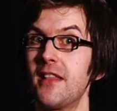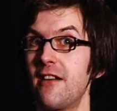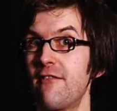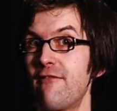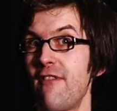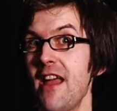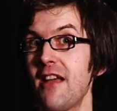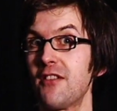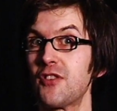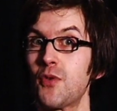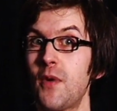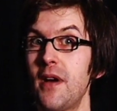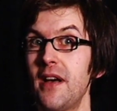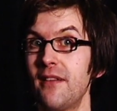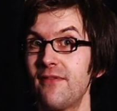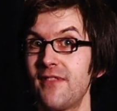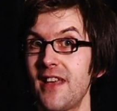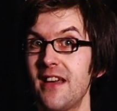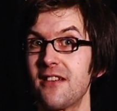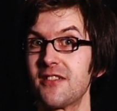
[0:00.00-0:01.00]
that around
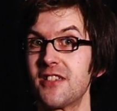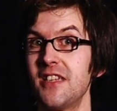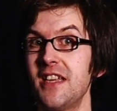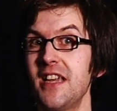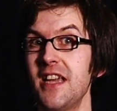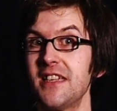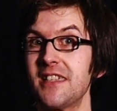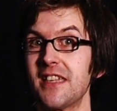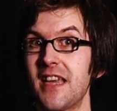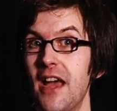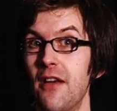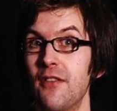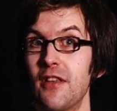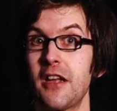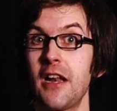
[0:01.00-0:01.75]
12,000 years ago,